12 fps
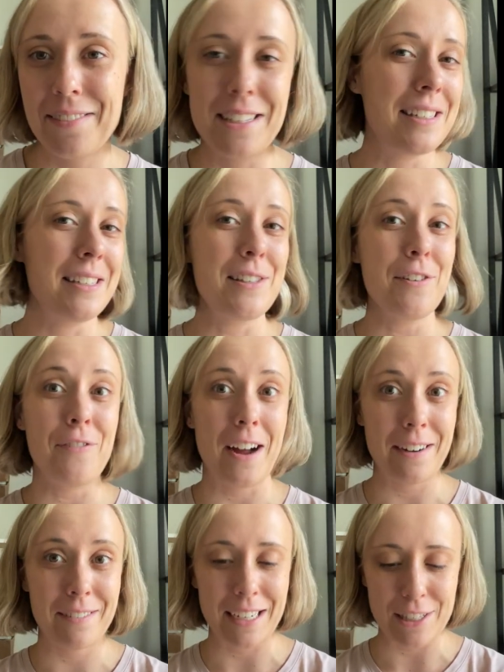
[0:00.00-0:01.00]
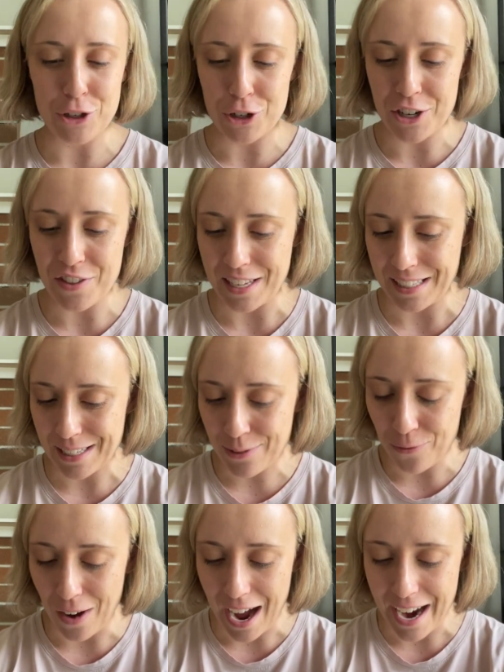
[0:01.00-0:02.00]
This is the final answer. This is
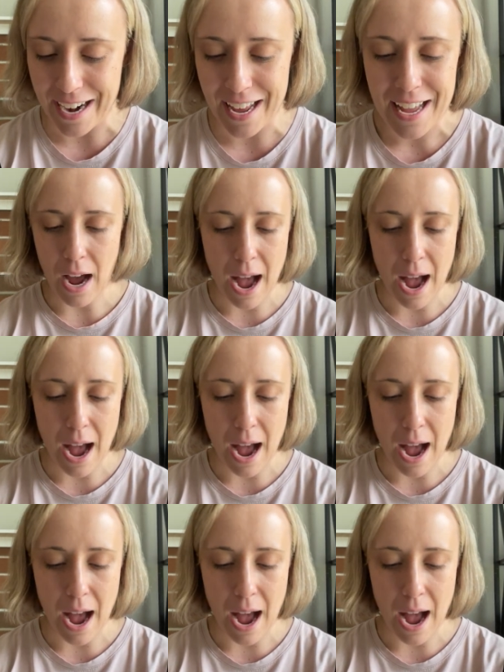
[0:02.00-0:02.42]
fine.